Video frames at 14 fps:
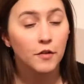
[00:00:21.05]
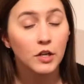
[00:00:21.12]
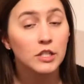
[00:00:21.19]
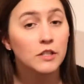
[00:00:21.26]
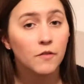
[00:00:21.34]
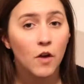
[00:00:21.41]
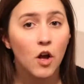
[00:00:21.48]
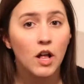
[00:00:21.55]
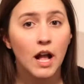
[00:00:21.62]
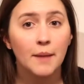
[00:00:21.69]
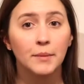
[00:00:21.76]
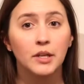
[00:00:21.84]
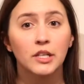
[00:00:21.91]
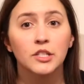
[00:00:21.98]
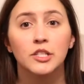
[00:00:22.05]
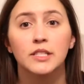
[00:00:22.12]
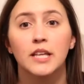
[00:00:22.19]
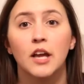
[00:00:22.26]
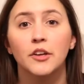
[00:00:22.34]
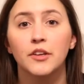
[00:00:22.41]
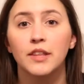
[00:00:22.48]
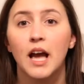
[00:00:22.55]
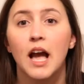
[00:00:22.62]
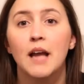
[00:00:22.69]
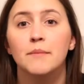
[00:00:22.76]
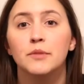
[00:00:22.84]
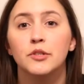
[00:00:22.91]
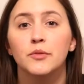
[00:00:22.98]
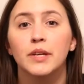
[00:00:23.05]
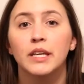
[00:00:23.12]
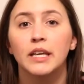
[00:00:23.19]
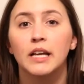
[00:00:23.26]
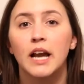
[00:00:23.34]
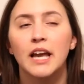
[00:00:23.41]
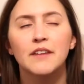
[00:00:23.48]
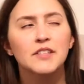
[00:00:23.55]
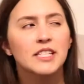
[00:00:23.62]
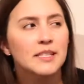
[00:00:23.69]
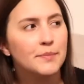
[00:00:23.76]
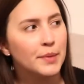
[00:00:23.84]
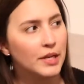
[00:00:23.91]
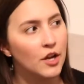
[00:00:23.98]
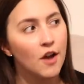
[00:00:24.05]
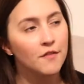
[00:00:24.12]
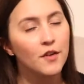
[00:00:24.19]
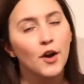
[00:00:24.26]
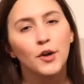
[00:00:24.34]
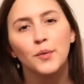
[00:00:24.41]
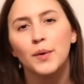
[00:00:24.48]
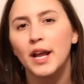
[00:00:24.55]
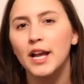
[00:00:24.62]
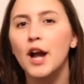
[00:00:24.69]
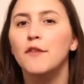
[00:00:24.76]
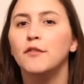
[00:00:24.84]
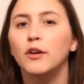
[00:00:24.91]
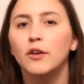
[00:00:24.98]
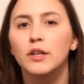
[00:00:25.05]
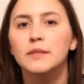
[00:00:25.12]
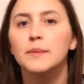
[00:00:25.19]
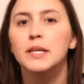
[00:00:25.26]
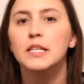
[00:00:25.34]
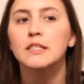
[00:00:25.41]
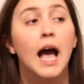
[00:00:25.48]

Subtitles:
First of all, I'm gonna just tell you that I'm doing kind of a spin-off on what I got for Christmas.